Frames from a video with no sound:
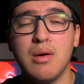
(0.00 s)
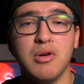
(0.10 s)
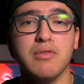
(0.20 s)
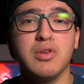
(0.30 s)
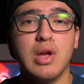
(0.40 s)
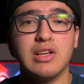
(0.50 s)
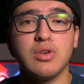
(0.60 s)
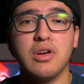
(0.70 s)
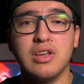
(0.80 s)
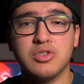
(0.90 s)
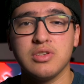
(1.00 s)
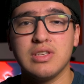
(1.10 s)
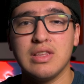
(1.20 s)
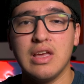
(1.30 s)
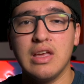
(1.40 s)
But if you guys are
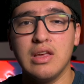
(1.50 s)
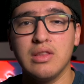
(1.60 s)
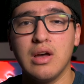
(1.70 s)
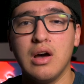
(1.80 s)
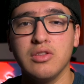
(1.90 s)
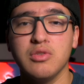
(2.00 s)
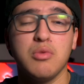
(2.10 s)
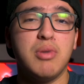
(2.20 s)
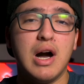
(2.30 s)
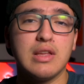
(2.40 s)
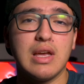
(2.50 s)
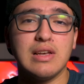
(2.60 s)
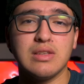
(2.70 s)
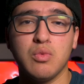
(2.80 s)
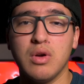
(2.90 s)
interested in doing
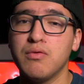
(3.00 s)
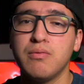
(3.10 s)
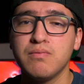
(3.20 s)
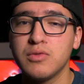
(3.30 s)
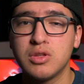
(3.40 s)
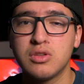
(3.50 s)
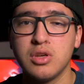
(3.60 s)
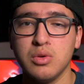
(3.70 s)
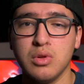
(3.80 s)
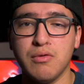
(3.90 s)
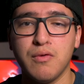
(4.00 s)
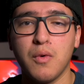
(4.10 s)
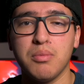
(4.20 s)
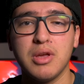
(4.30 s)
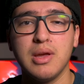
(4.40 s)
podcasting with 2 to
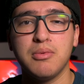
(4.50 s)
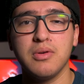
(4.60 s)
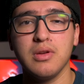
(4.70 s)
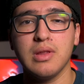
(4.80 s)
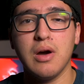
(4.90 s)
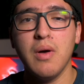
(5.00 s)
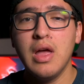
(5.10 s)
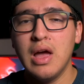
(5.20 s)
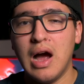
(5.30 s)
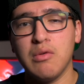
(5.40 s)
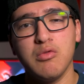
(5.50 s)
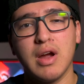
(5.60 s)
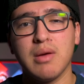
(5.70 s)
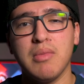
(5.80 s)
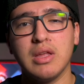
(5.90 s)
4 people, you know, I would
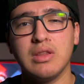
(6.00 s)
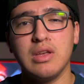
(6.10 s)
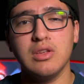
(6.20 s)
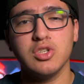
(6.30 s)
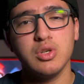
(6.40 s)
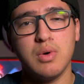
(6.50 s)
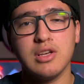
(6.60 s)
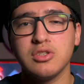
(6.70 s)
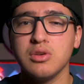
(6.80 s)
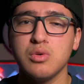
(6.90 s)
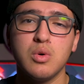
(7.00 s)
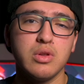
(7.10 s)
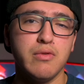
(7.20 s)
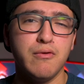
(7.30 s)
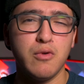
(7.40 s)
recommend the 2i2 or
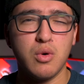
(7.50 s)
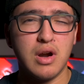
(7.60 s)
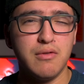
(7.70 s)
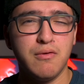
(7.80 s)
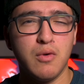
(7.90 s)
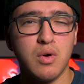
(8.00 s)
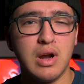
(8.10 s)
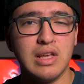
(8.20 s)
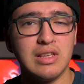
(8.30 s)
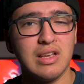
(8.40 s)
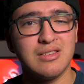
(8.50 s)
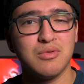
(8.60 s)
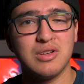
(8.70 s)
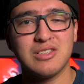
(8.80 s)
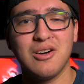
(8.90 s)
the 4i4, I think it's
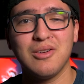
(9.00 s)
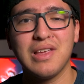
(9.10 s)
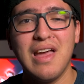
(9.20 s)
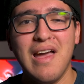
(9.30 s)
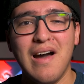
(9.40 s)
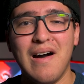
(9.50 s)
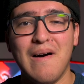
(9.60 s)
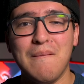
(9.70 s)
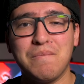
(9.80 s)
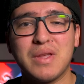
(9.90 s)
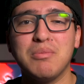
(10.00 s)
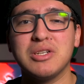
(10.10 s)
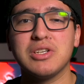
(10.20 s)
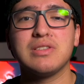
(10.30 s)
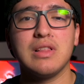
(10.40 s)
what it's called,
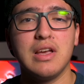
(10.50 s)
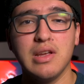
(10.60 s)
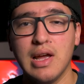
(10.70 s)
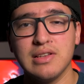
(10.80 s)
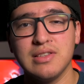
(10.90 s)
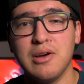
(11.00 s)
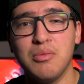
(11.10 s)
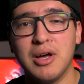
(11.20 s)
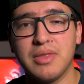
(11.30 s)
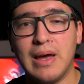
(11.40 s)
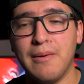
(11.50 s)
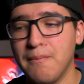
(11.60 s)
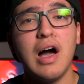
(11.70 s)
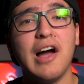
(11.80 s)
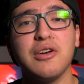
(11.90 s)
but just to let you guys know about that.
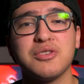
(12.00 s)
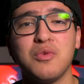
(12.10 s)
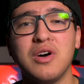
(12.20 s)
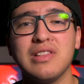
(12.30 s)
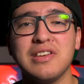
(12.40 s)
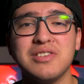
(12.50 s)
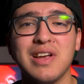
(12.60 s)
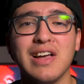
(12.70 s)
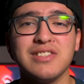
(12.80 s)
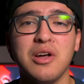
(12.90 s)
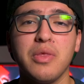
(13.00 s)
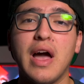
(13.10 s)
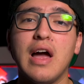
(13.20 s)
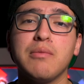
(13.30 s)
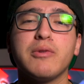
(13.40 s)
I also want to let you guys know
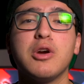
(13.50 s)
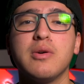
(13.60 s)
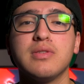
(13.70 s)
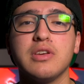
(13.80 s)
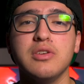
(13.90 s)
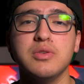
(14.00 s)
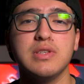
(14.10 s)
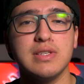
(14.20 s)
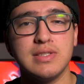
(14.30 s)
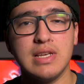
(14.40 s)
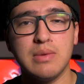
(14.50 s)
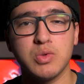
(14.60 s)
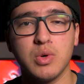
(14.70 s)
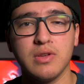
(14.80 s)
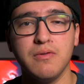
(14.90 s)
that I'm currently using the
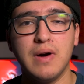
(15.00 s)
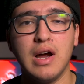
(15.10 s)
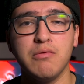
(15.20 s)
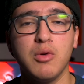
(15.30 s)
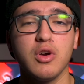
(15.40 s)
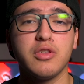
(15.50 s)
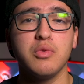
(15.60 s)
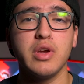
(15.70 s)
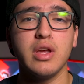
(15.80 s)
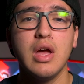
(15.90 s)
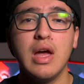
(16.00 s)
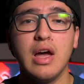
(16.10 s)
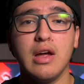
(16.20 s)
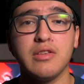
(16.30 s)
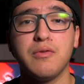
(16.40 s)
CM25 Mark III
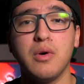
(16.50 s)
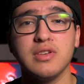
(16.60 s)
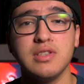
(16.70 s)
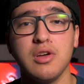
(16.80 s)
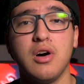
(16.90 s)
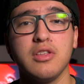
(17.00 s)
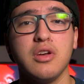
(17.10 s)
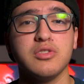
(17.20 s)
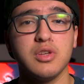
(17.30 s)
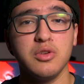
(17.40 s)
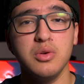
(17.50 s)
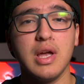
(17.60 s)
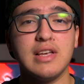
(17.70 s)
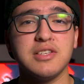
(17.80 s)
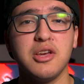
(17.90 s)
as far as the audio, so
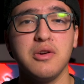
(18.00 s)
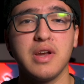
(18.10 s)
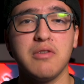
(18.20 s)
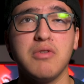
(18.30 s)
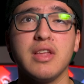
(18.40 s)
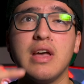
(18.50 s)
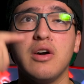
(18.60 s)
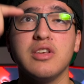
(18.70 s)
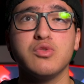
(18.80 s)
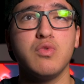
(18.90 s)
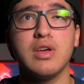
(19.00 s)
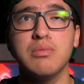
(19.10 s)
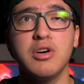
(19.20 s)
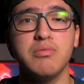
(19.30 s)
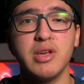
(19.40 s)
you guys are hearing it right now. It's right
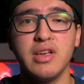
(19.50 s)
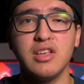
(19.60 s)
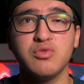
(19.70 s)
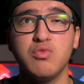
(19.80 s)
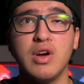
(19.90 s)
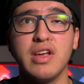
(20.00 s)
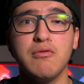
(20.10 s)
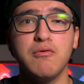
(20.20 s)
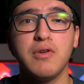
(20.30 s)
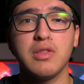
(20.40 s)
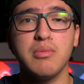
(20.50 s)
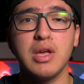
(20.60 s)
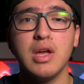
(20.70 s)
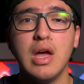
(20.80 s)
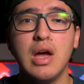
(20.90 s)
above me, it's right in front of
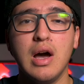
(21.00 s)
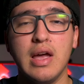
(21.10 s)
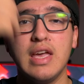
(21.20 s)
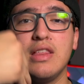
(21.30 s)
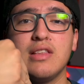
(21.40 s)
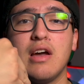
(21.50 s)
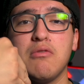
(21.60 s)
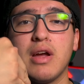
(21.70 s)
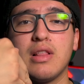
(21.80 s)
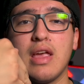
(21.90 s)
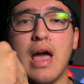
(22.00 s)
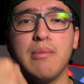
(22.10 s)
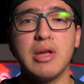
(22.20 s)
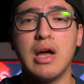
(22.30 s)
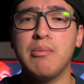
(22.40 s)
me, hitting directly
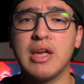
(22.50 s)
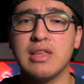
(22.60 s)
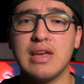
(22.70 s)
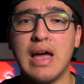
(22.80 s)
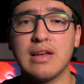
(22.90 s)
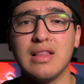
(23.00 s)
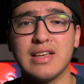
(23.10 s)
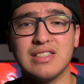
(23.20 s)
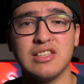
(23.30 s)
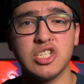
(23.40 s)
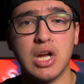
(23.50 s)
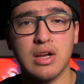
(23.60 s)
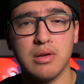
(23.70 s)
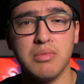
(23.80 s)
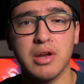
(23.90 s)
at me. I'm making it act like it's a
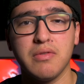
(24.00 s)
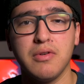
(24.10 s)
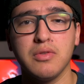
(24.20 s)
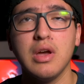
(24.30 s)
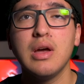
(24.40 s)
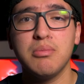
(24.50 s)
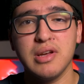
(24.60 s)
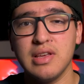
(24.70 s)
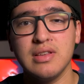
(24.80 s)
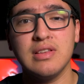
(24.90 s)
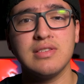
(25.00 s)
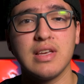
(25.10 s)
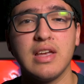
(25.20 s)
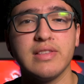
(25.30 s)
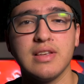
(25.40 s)
shotgun microphone, but it is
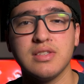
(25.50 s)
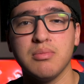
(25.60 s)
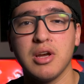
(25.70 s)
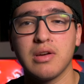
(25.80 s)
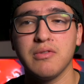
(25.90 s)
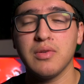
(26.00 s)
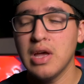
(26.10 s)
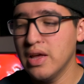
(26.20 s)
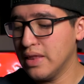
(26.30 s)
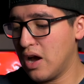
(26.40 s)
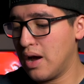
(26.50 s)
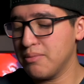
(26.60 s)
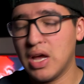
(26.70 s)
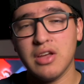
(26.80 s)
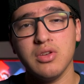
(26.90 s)
a condenser microphone. Now,
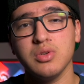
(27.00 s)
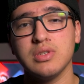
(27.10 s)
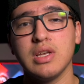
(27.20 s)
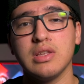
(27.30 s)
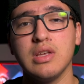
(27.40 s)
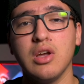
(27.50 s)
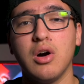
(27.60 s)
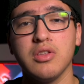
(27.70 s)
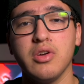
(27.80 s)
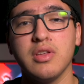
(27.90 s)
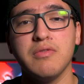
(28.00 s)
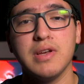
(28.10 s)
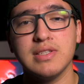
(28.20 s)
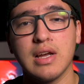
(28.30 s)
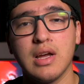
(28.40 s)
I'm not using the audio
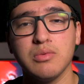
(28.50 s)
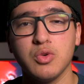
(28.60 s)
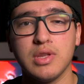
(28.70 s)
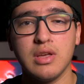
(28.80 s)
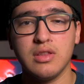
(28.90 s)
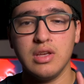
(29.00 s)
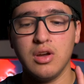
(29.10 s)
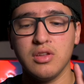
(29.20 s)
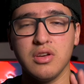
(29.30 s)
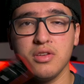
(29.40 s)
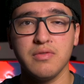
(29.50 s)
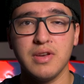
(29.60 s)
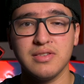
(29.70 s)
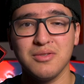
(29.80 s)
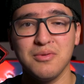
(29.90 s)
interface that comes with it. The audio
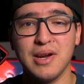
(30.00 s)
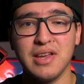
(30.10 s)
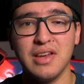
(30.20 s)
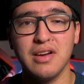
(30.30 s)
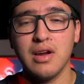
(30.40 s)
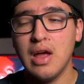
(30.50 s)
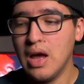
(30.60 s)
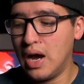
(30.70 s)
interface is right here.